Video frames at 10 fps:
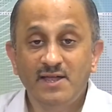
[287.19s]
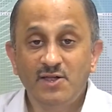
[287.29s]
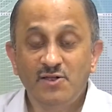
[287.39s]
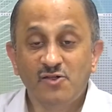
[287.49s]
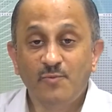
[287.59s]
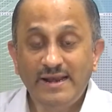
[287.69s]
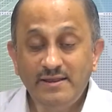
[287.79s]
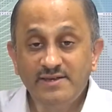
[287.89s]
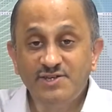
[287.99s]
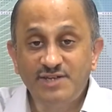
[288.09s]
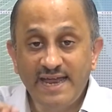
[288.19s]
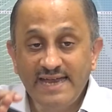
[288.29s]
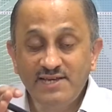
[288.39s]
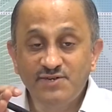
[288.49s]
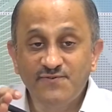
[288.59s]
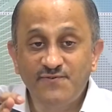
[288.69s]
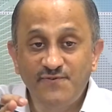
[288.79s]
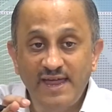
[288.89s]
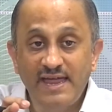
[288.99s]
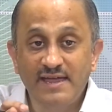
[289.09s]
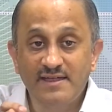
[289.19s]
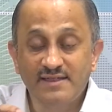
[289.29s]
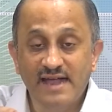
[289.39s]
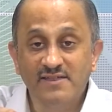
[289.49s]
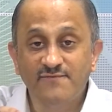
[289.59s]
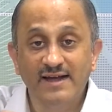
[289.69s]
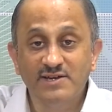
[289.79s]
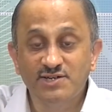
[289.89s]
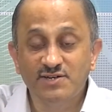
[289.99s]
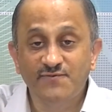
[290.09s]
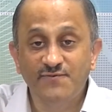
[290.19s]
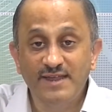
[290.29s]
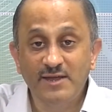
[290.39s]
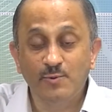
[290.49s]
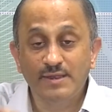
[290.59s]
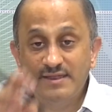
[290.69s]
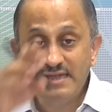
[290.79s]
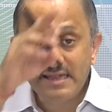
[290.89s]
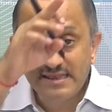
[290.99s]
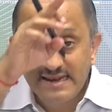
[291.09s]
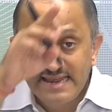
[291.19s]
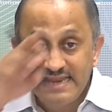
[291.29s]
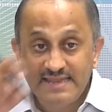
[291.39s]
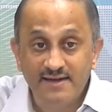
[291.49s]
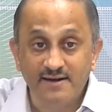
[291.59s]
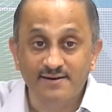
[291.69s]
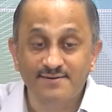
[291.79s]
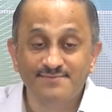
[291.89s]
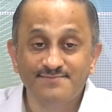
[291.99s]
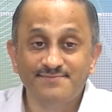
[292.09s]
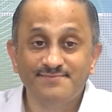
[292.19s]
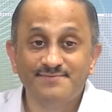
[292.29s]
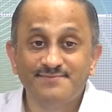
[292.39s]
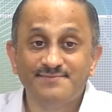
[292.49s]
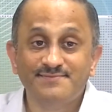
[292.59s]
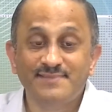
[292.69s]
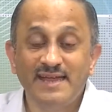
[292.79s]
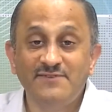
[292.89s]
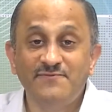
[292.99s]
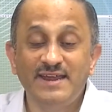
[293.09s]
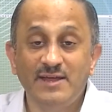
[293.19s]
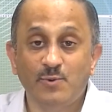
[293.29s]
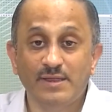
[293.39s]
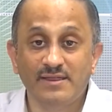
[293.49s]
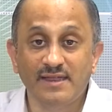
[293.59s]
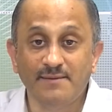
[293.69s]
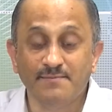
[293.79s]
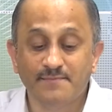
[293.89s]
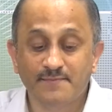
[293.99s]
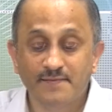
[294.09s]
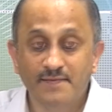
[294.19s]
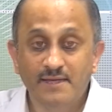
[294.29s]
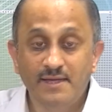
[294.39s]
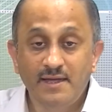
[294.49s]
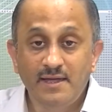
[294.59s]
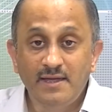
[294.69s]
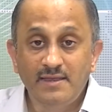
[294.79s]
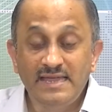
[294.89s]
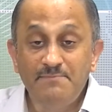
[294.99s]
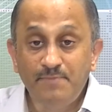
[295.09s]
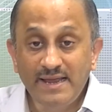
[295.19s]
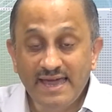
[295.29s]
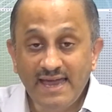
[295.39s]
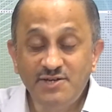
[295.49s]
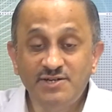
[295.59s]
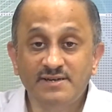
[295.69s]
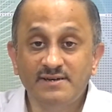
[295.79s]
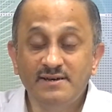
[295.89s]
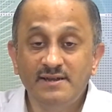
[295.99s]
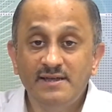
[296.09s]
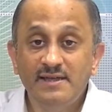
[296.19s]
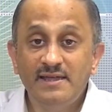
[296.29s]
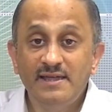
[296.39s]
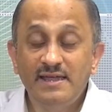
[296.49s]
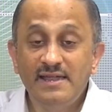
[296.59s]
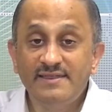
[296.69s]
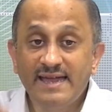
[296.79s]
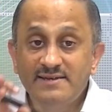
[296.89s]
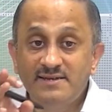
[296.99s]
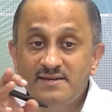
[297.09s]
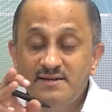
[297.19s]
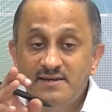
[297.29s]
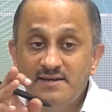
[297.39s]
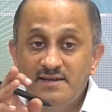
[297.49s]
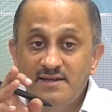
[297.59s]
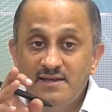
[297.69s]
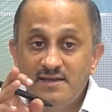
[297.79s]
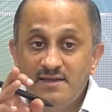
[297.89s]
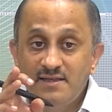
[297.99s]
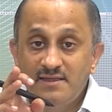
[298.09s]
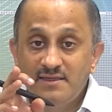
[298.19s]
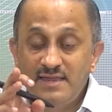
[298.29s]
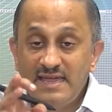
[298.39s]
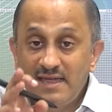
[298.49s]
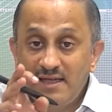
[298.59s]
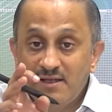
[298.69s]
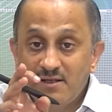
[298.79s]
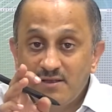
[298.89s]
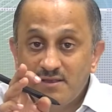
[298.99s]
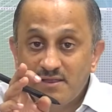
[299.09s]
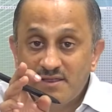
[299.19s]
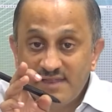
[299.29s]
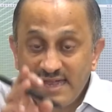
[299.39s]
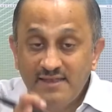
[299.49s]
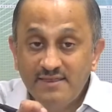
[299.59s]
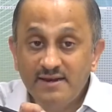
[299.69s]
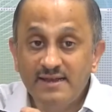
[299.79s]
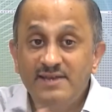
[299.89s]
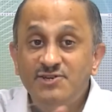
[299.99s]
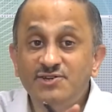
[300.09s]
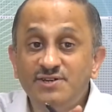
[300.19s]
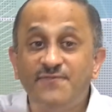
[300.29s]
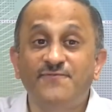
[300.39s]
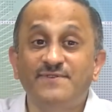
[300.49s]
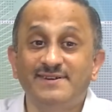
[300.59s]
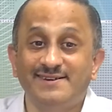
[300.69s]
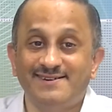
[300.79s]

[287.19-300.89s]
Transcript: So, when the change of phase as a function of frequency is linear in frequency, the implication is that the signal is shifted.